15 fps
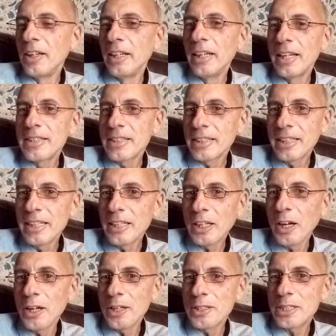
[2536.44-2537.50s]
it's a key
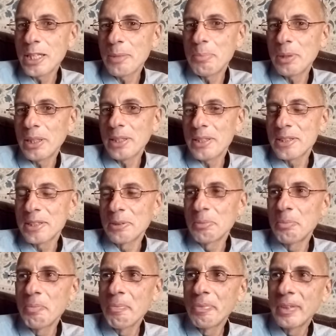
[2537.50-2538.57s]
concept because
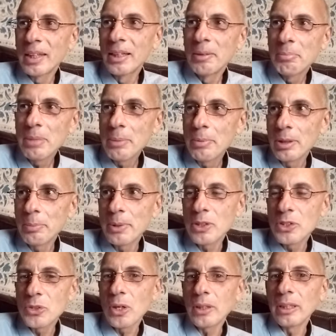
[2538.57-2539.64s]
people have been
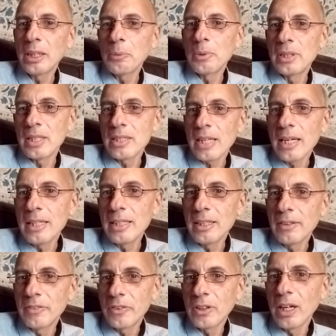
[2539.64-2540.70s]
struggling with this
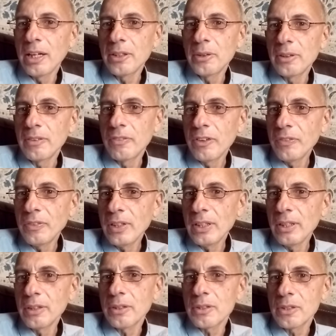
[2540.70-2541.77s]
idea for 150
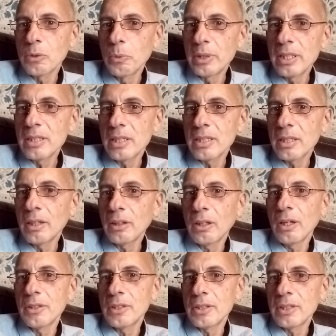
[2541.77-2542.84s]
years. What is this
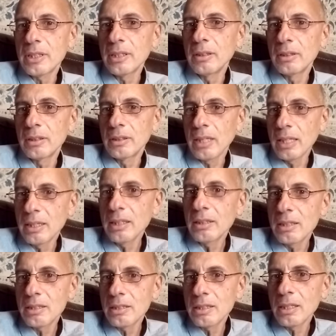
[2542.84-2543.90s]
unconscious guilt? I think
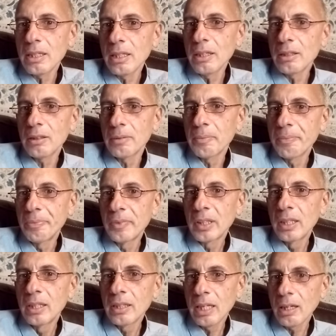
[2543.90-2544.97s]
this is it here.
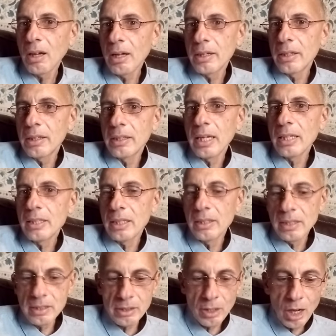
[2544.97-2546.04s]
They got it in 19.
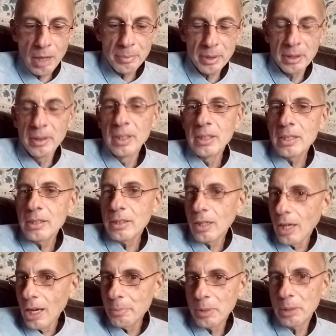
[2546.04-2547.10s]
This comic, this
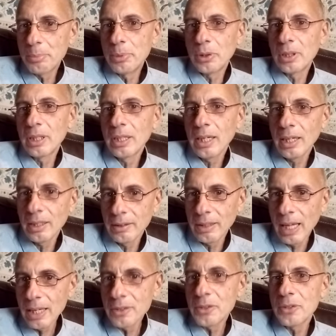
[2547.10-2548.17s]
comic book
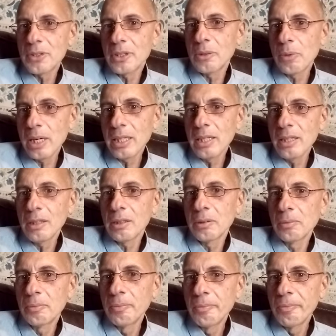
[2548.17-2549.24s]
answers it right here.
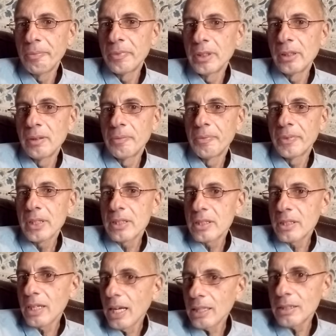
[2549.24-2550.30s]
This is
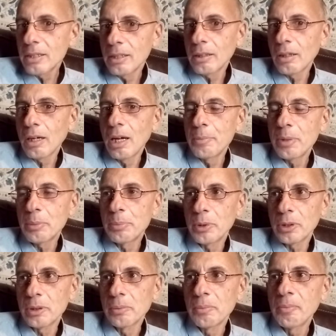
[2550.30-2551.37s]
an excellent comic
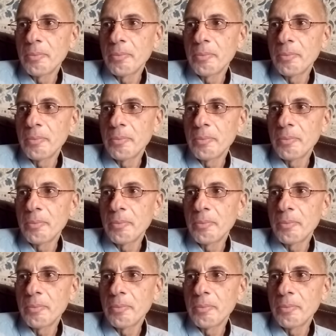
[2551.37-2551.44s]
book.